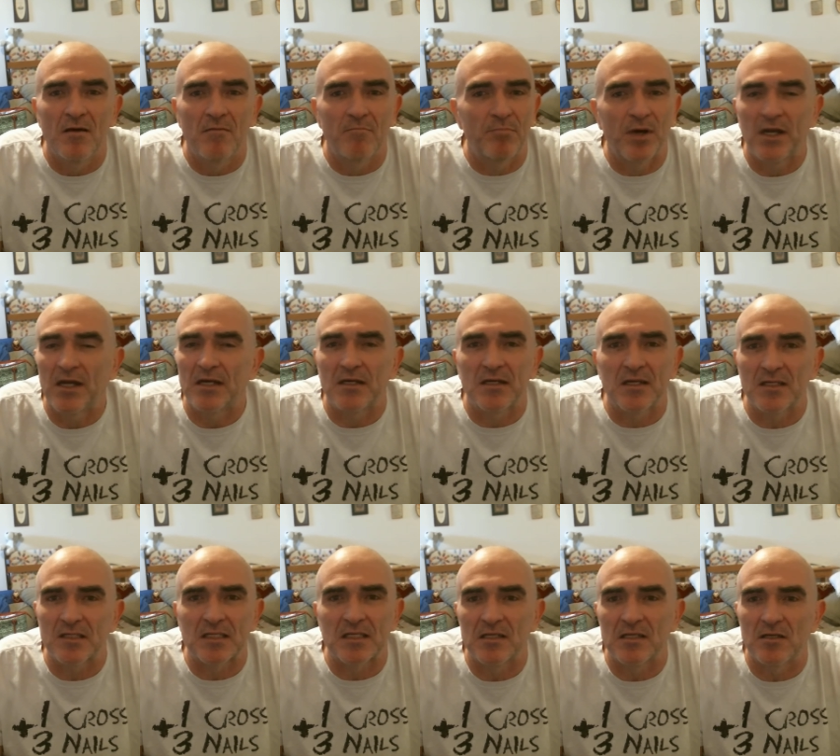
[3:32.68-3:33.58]
but it
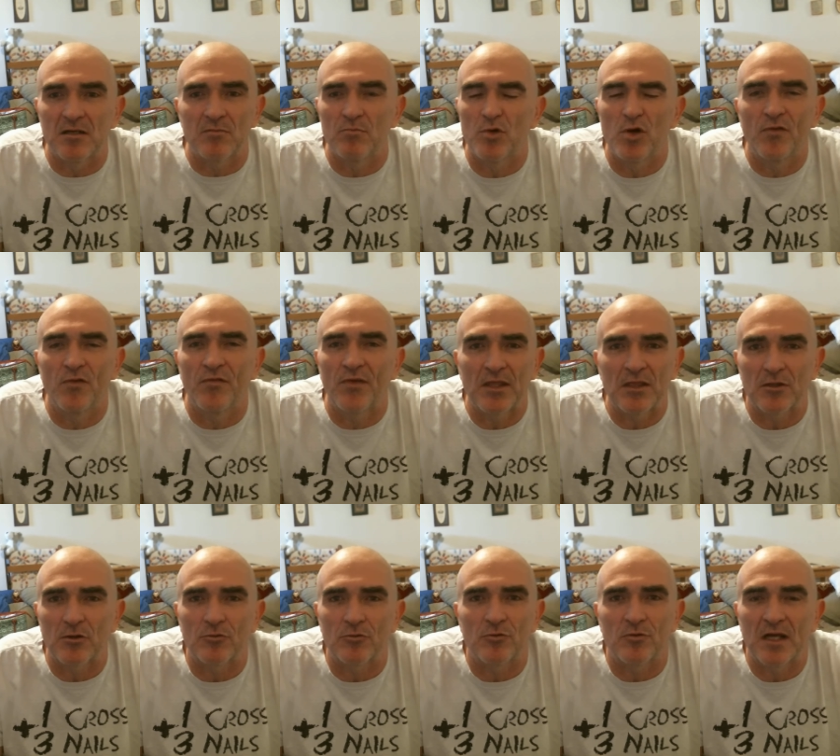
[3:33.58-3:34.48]
isn't a movie
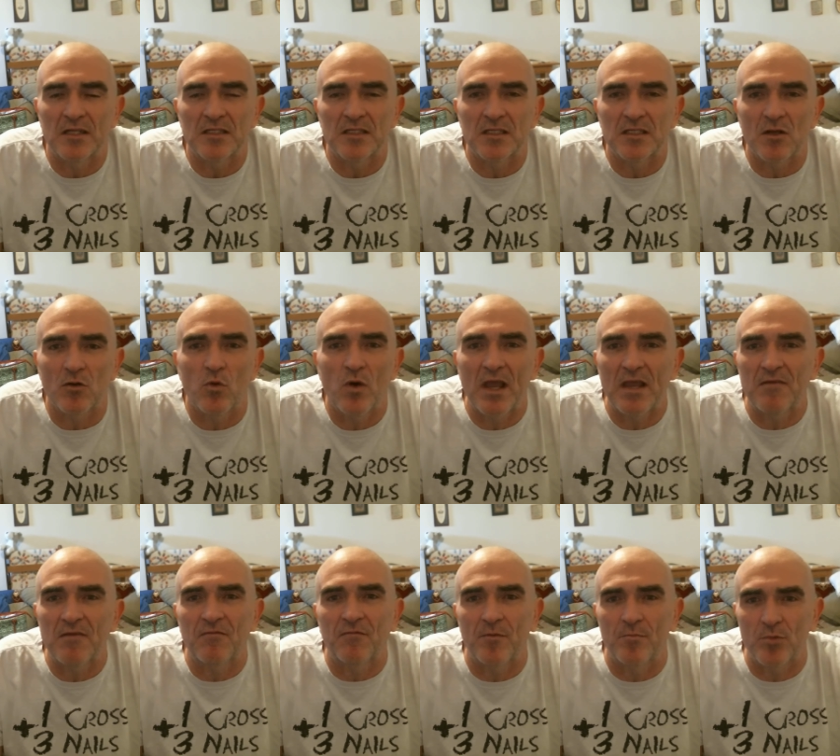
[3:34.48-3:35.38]
that runs
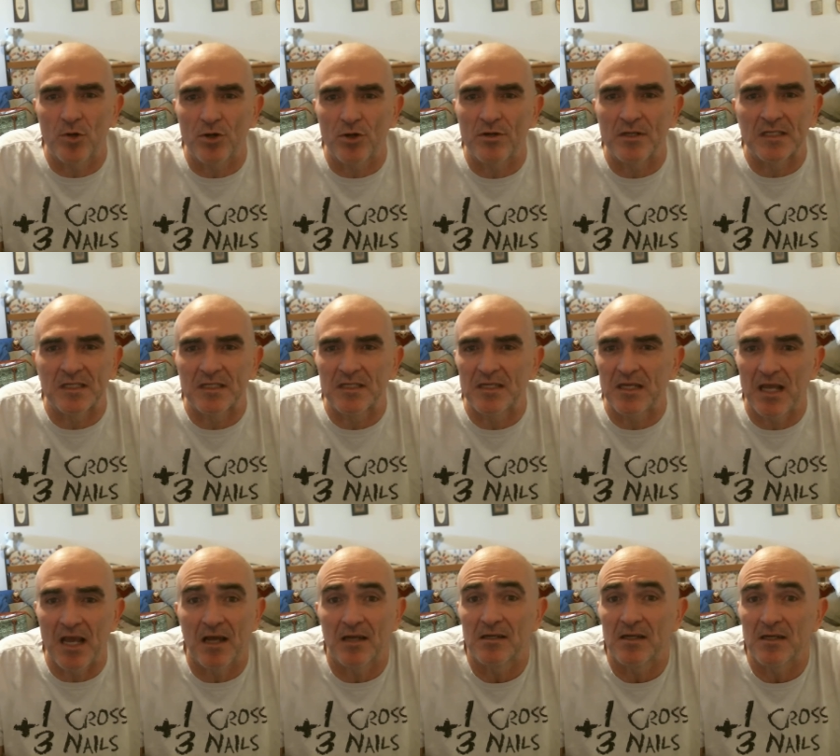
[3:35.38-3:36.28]
away from
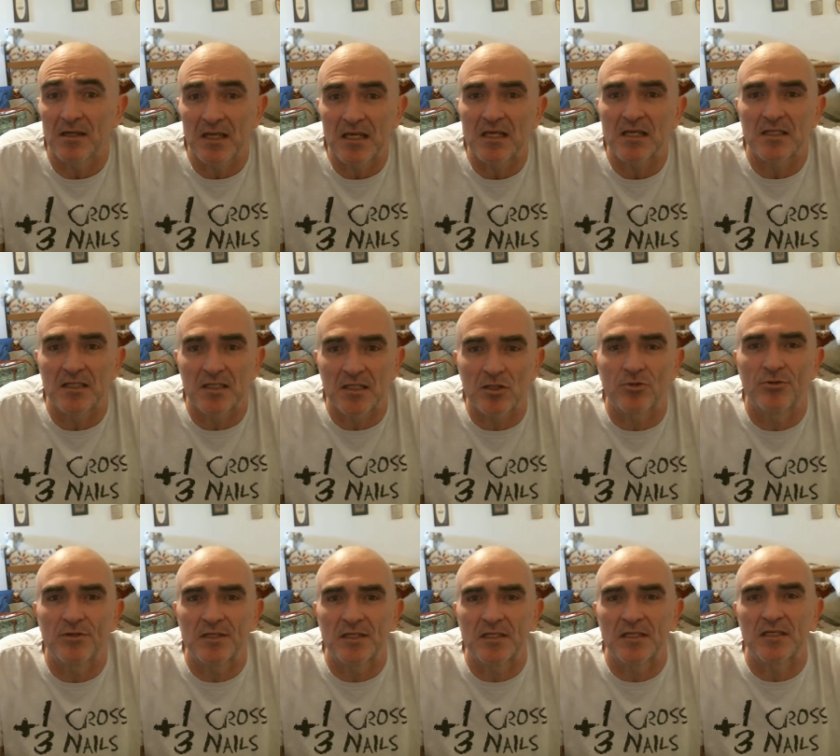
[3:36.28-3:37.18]
Christianity because
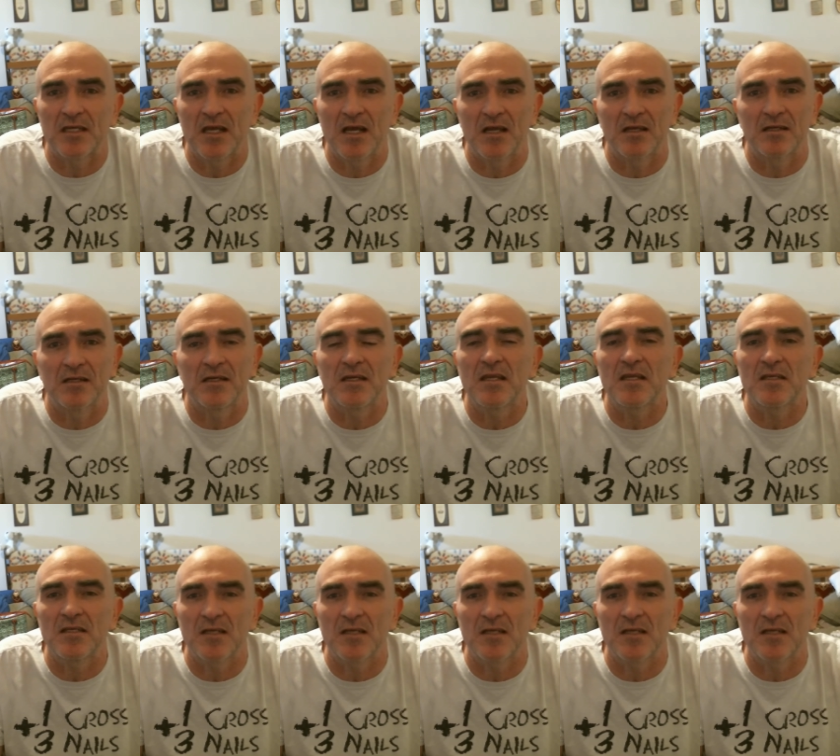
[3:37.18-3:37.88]
Christianity